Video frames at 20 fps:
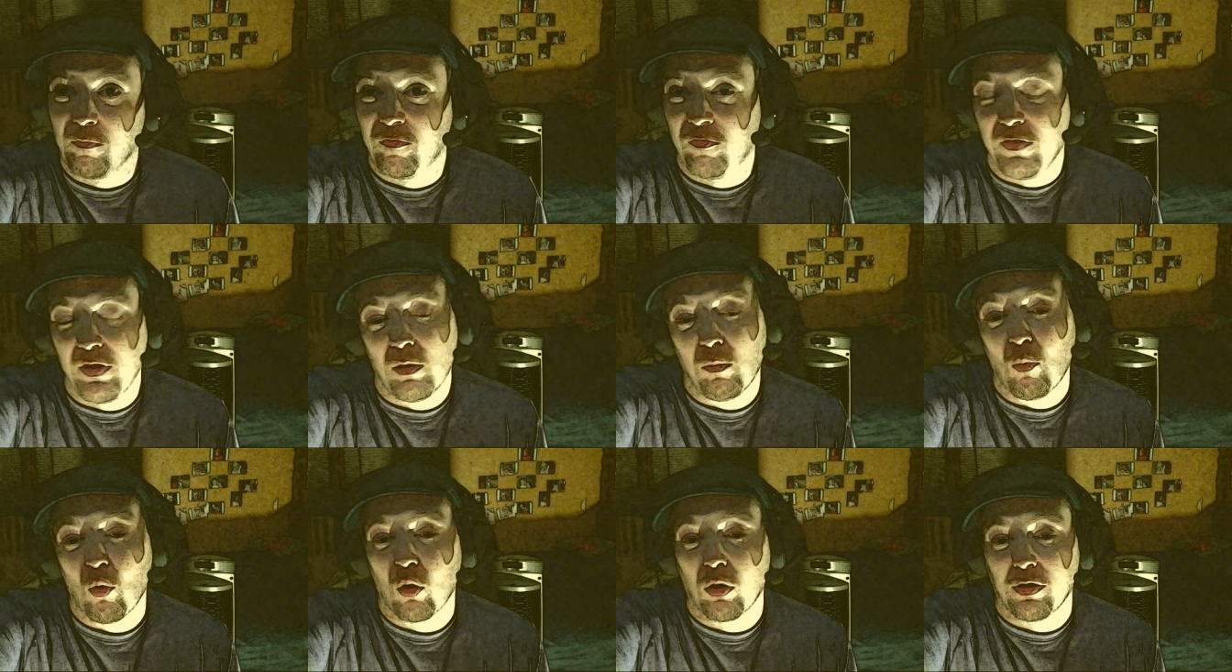
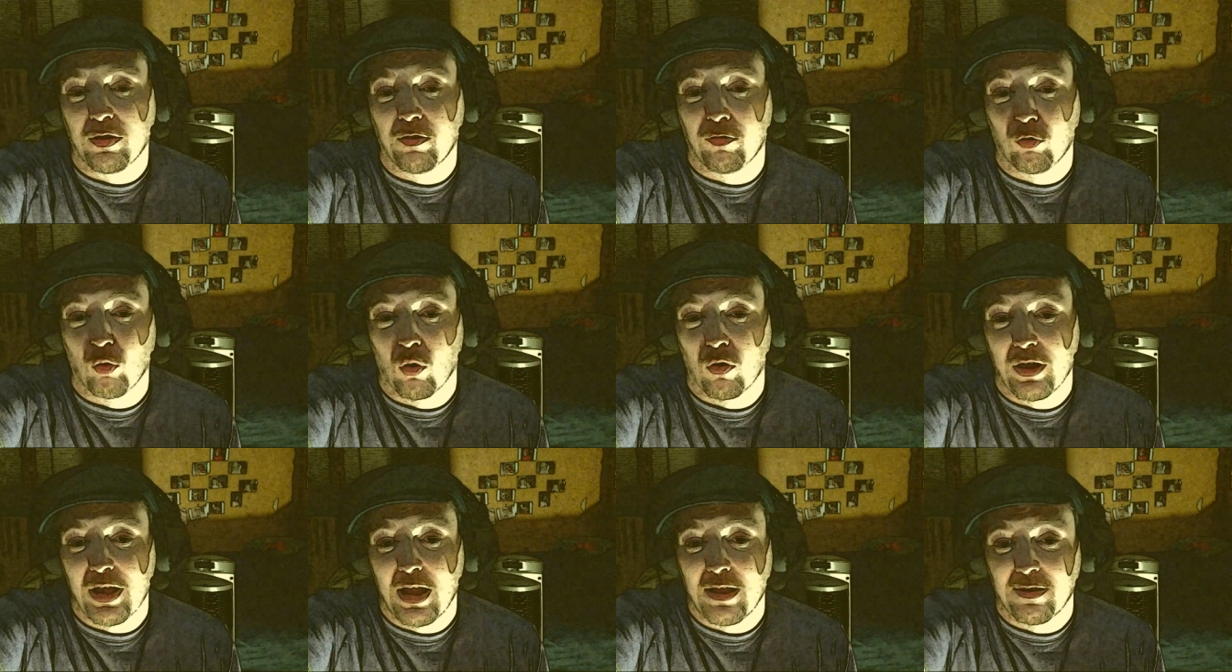feel more
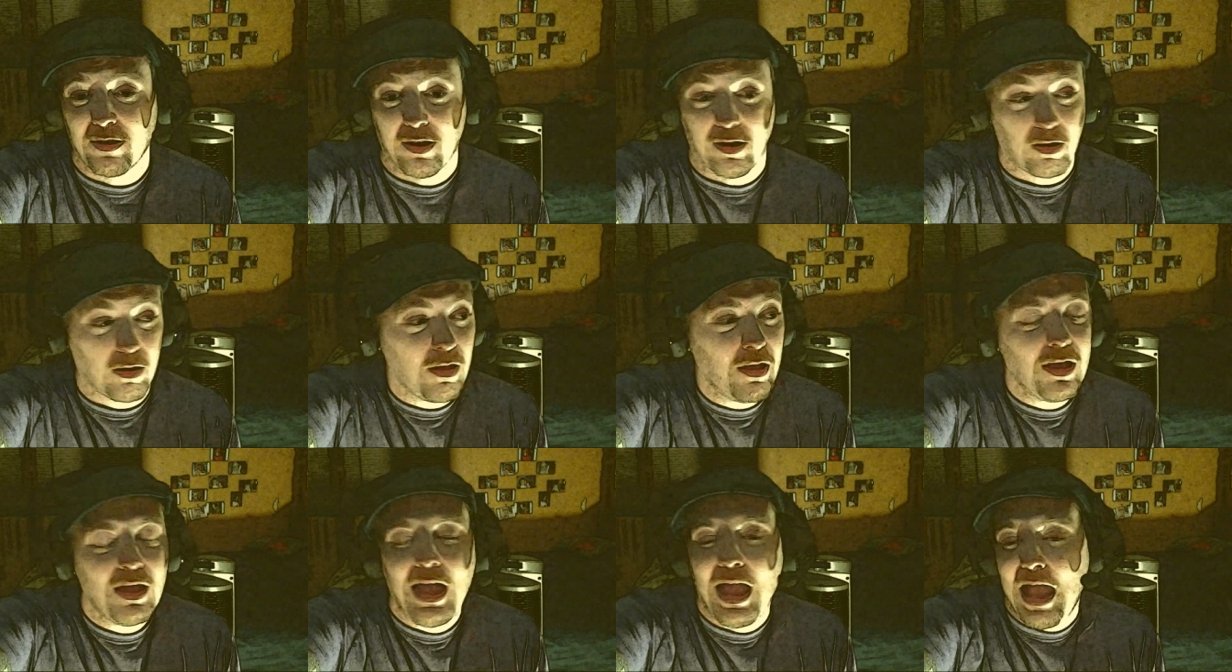disorienting.
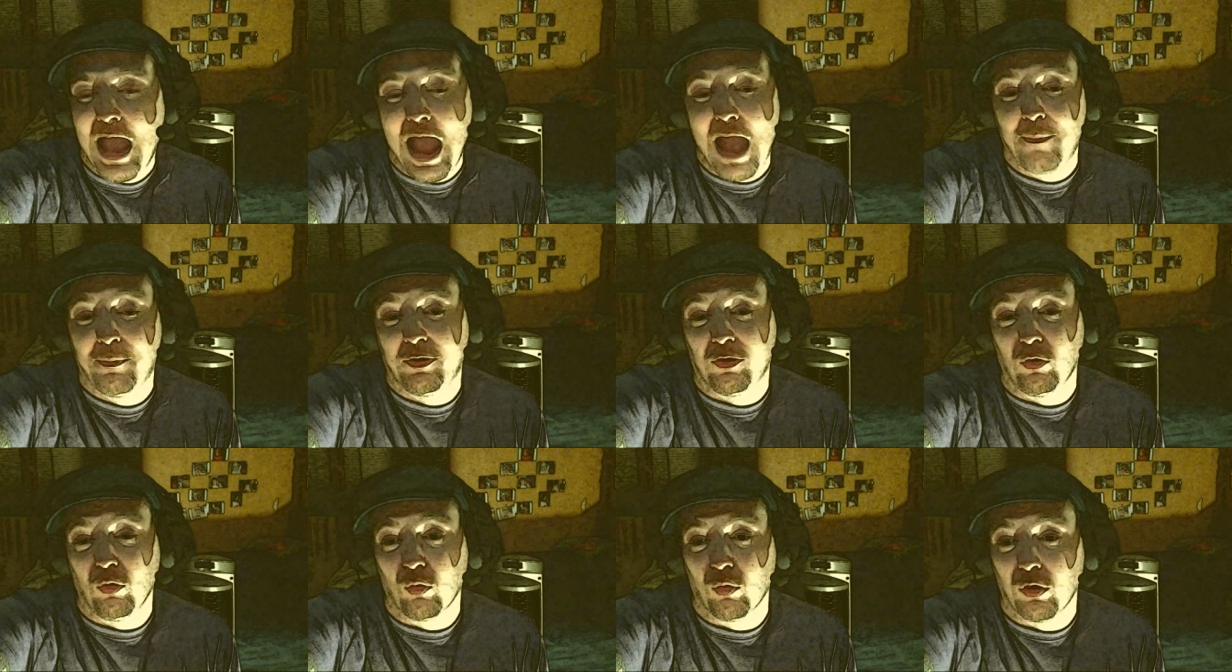
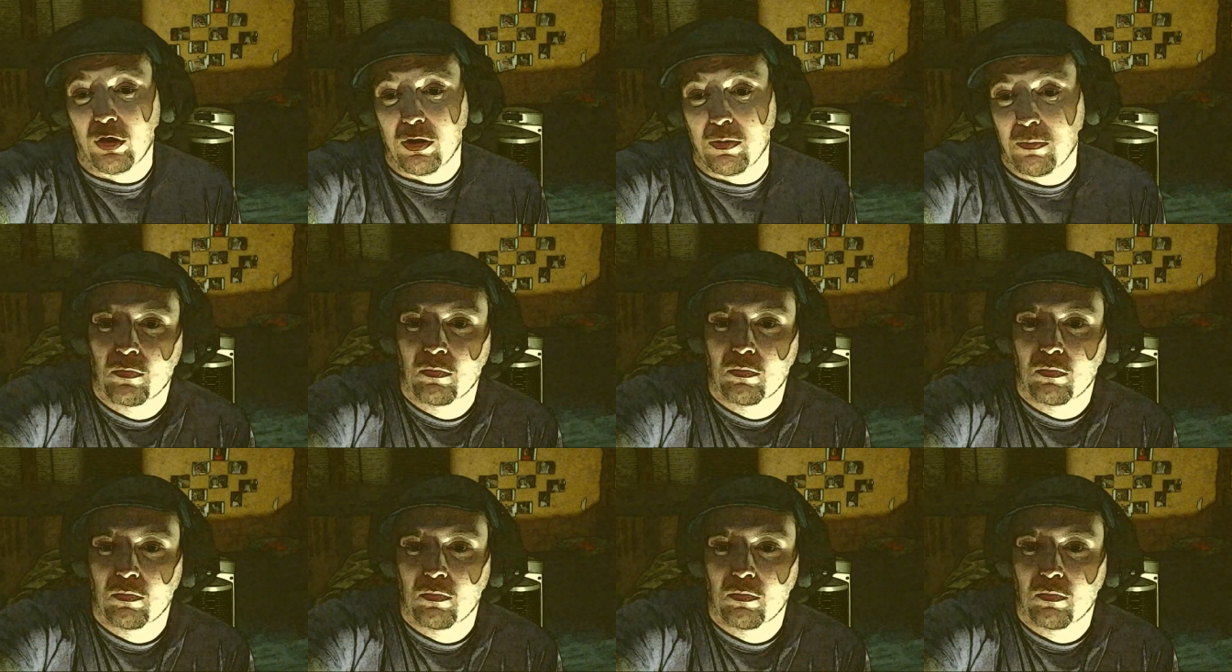Absolutely.